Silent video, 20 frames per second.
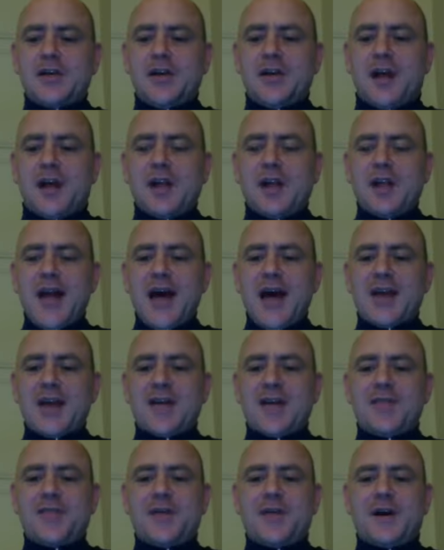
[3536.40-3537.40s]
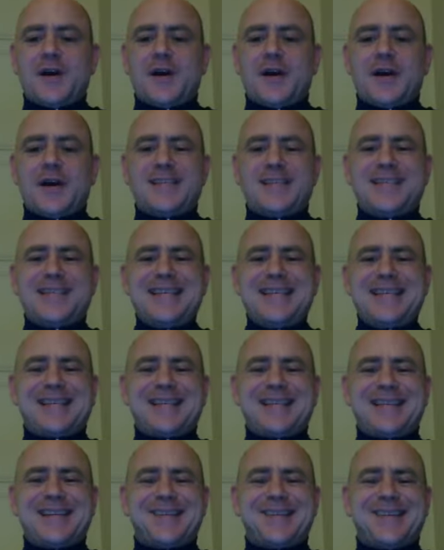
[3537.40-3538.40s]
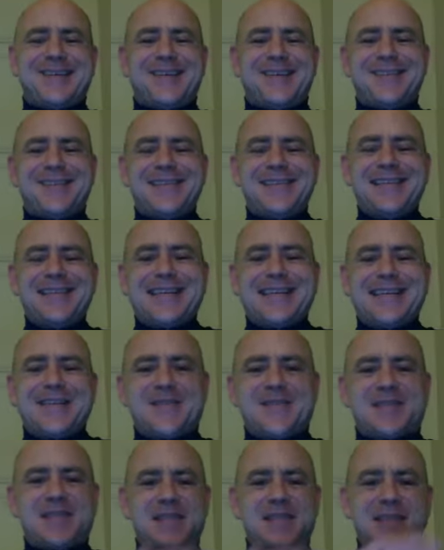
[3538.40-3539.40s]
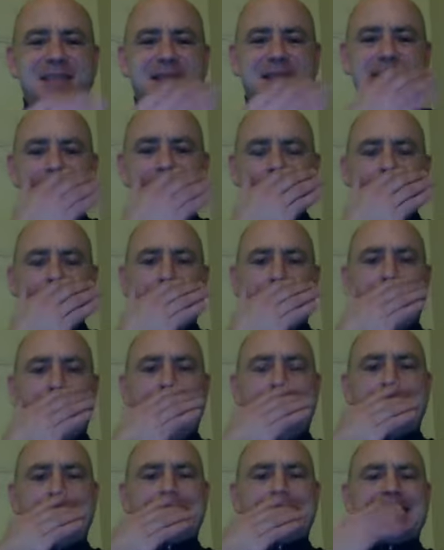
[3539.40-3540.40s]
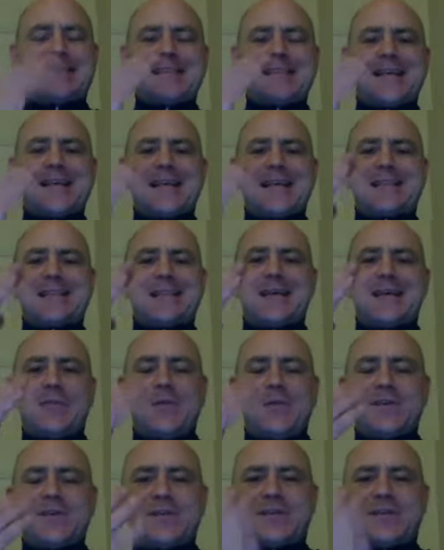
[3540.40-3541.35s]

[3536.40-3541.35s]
lot of detail on EFT. As I said, it wasn't